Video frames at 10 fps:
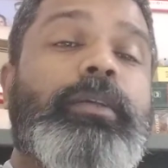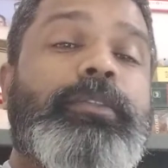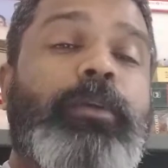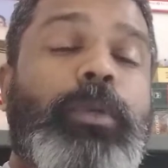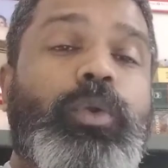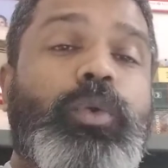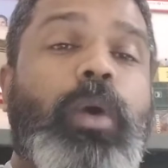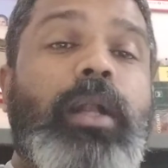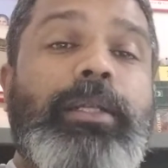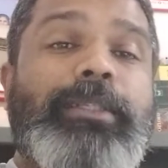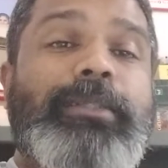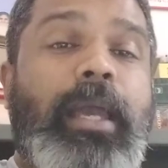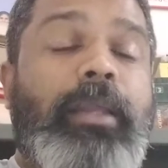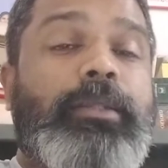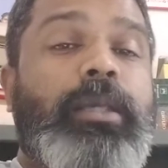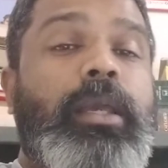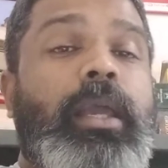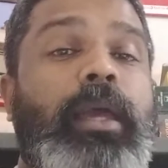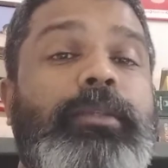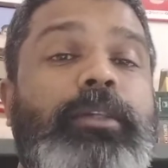someone who understands
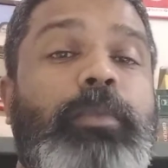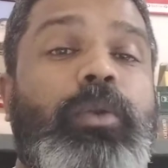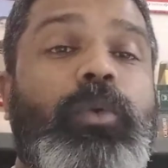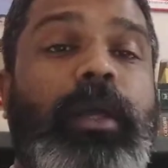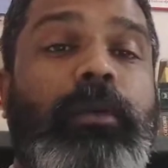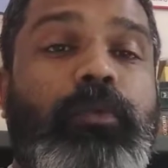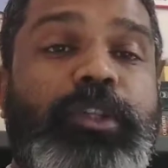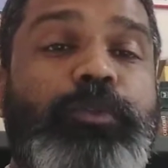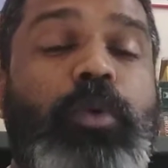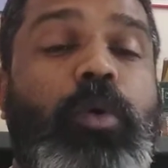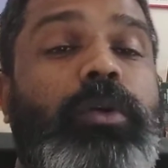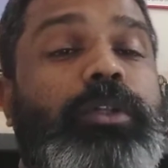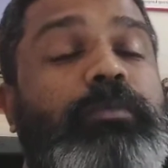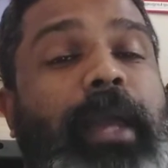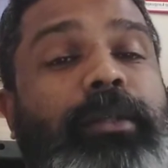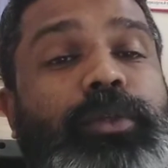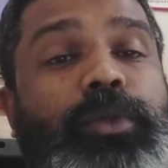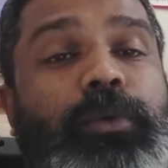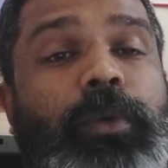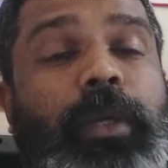and someone who can respond back to
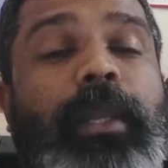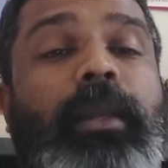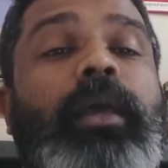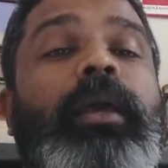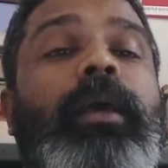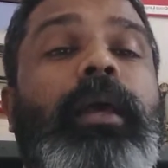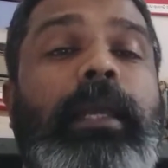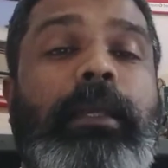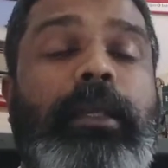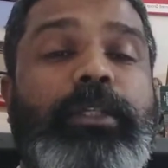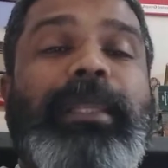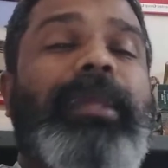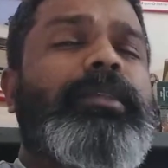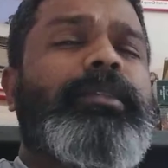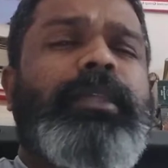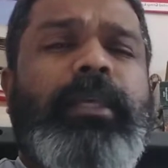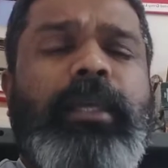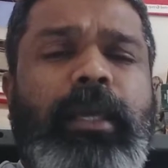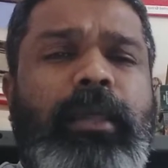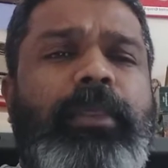you in English. That is
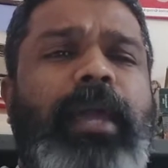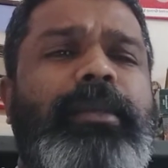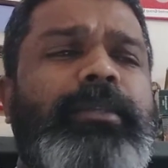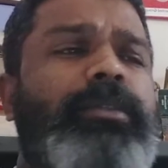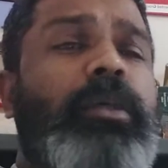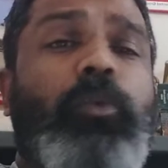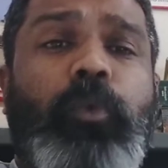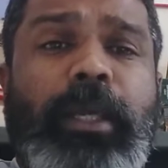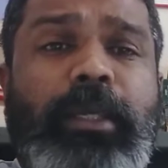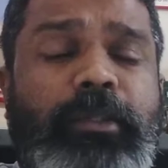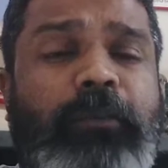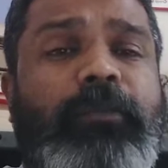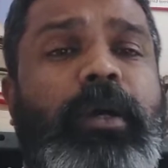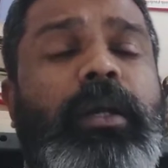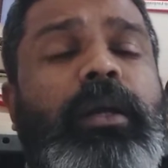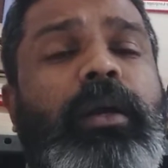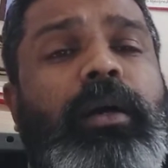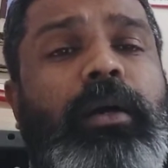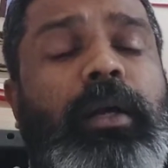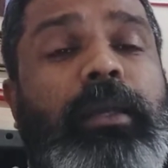the reach of
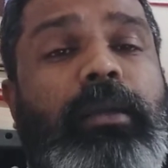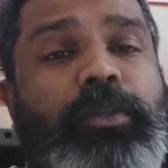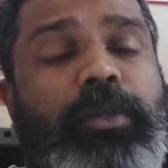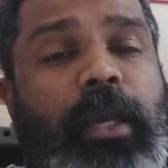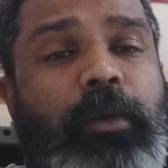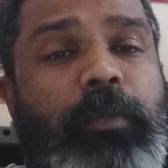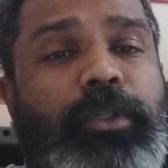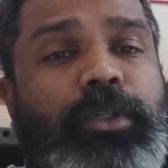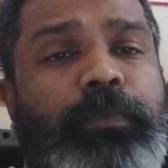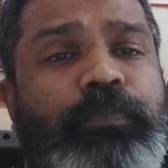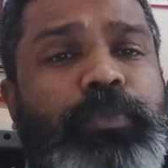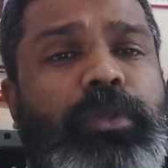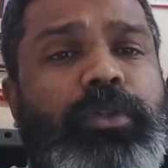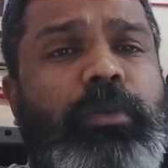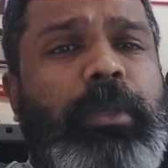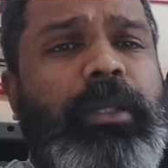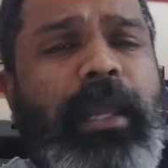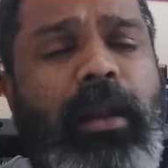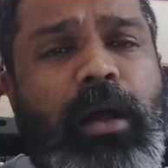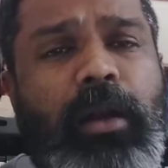English language. So
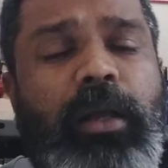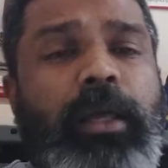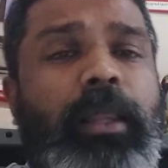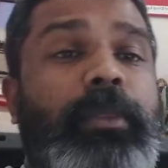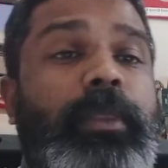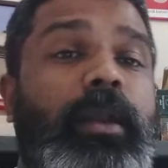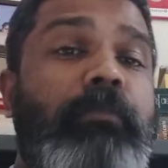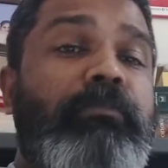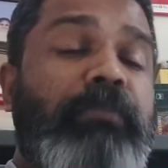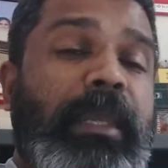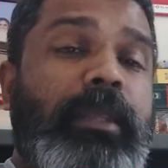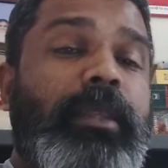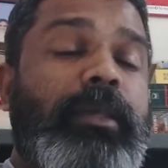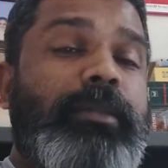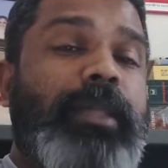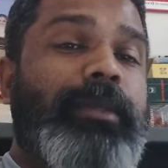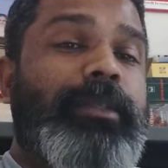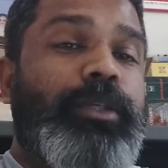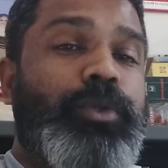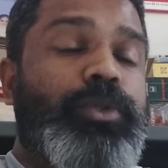there are many things that
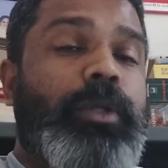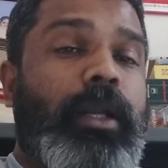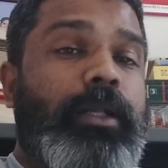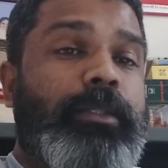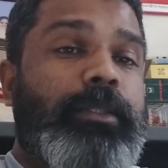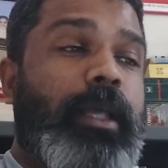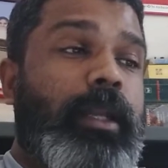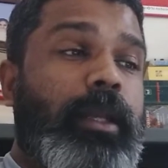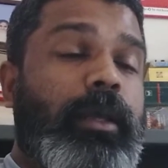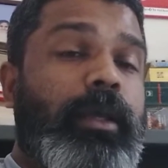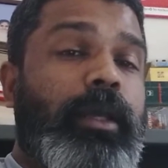you should understand